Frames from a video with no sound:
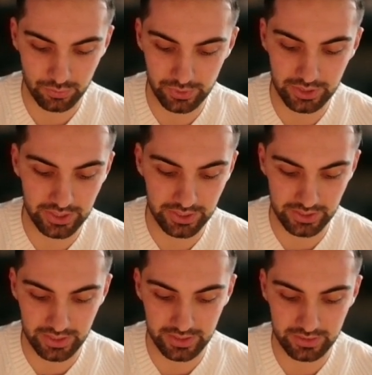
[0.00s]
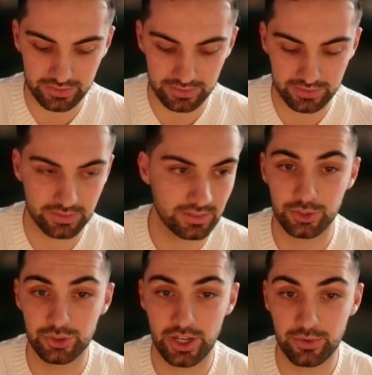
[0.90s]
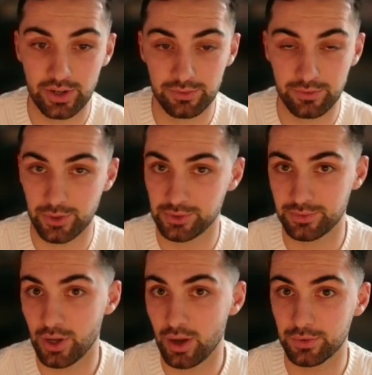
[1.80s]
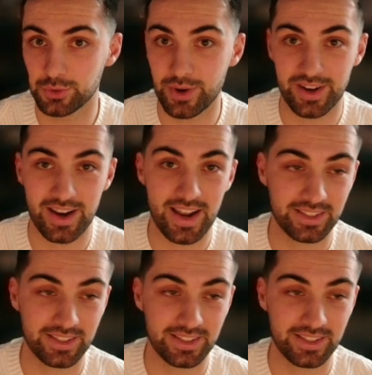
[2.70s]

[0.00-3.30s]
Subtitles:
realistic, it'll generate photos of dolphins wearing